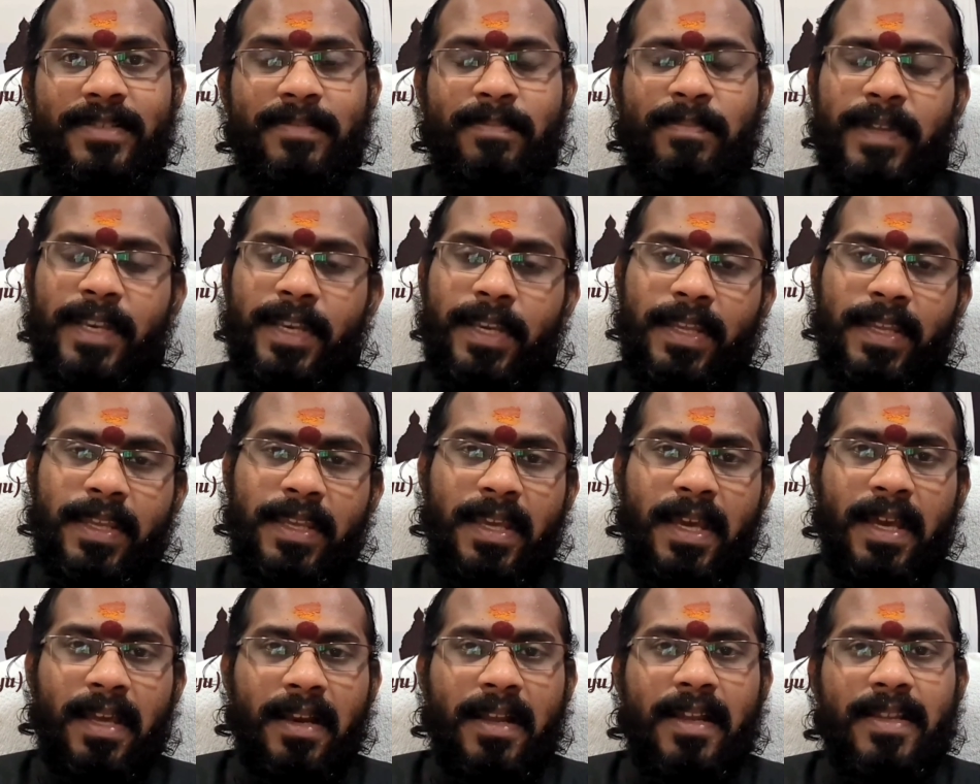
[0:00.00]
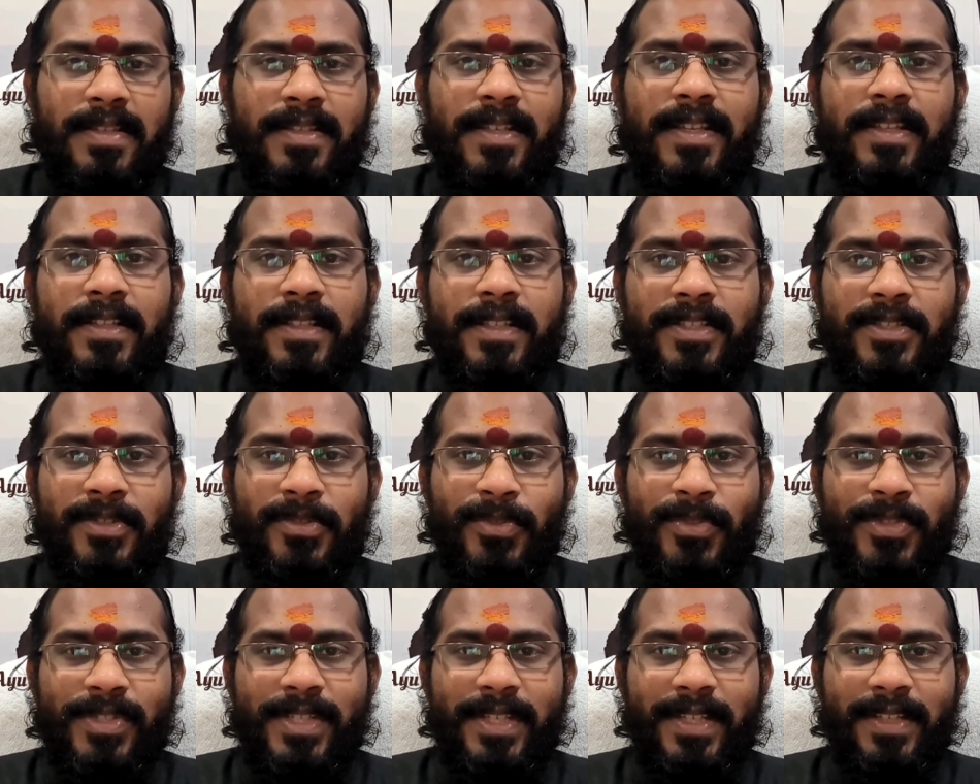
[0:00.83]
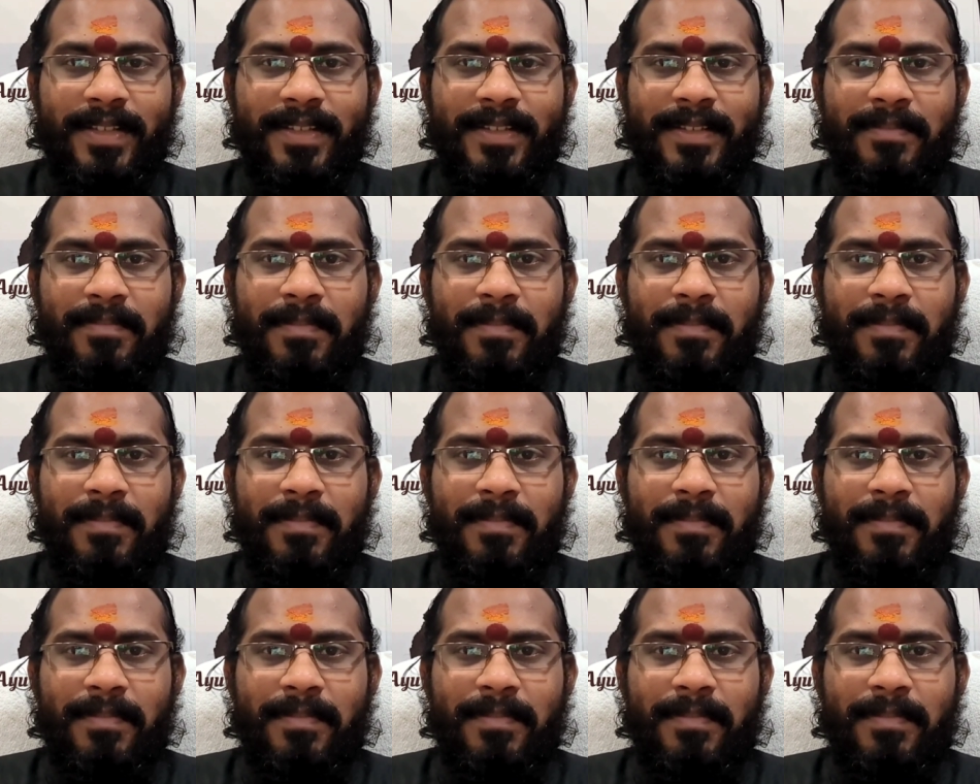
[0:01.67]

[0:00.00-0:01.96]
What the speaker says: Many are asking this question.